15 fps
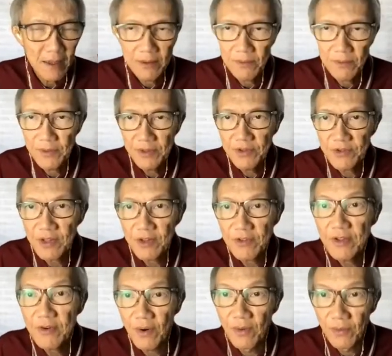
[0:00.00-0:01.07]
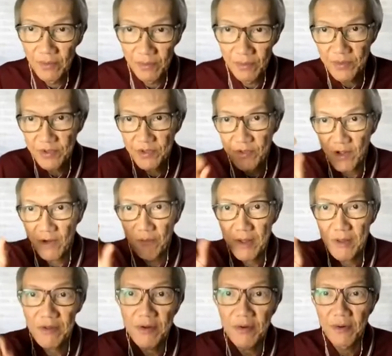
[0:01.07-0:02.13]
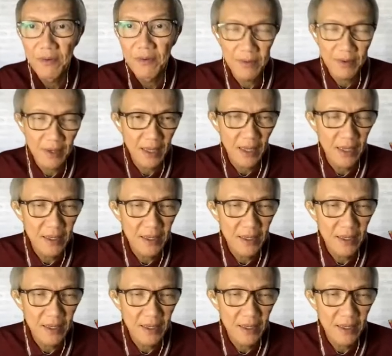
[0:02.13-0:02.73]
register 0, which is always 0. Okay.